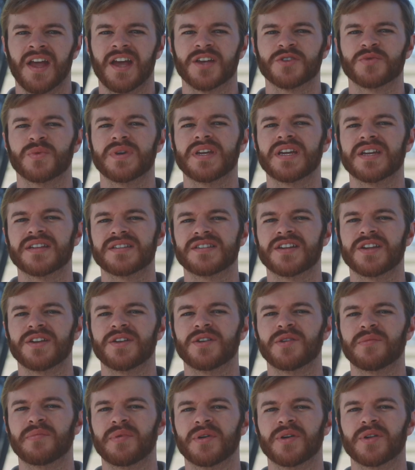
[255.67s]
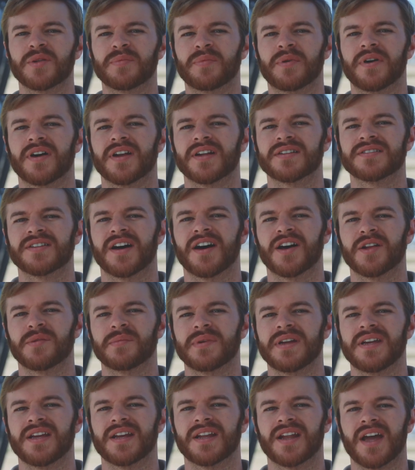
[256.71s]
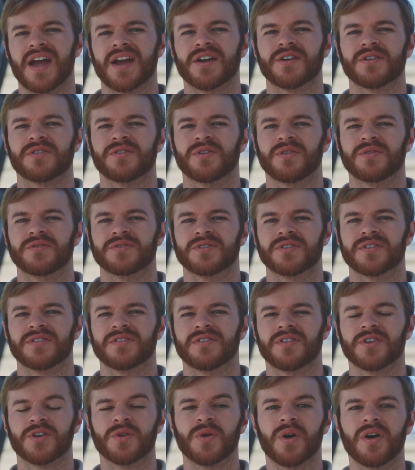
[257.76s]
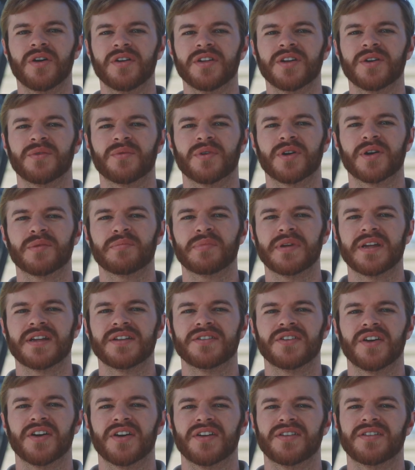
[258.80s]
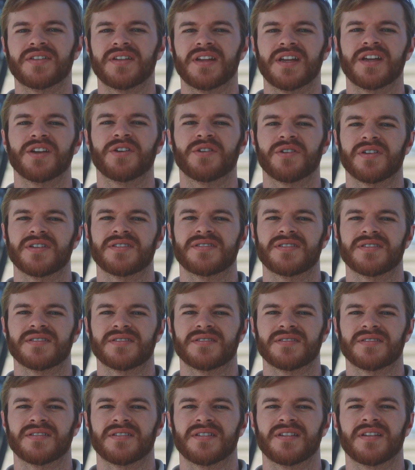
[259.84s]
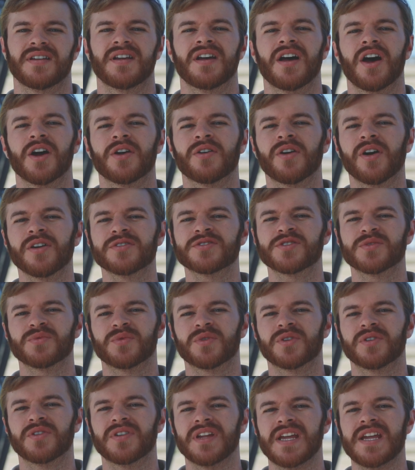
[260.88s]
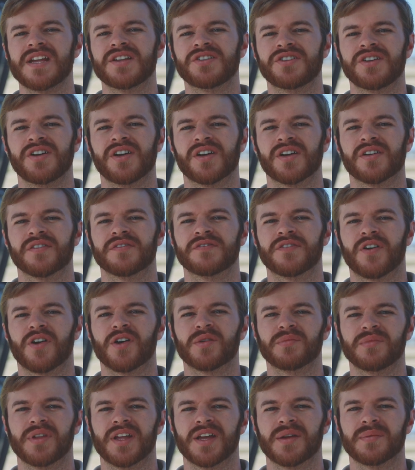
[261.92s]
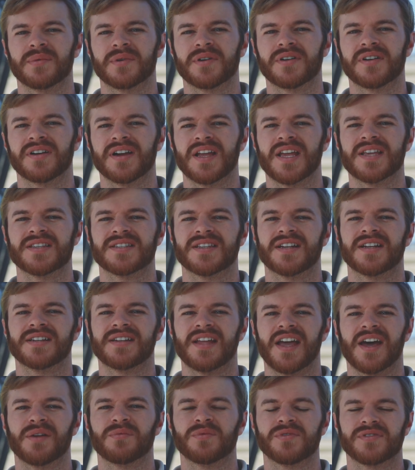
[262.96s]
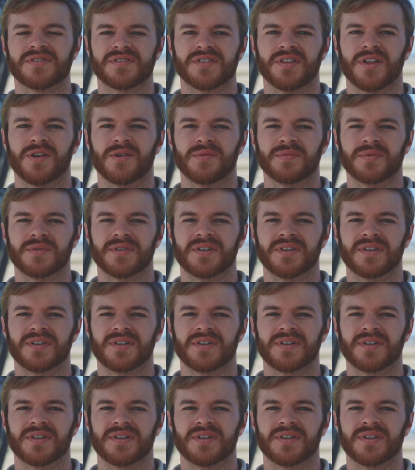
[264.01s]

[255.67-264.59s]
As we continue to build upon autonomy in agriculture, the quality of work being done increases. Across the world each year, farm labor is in a downward slope.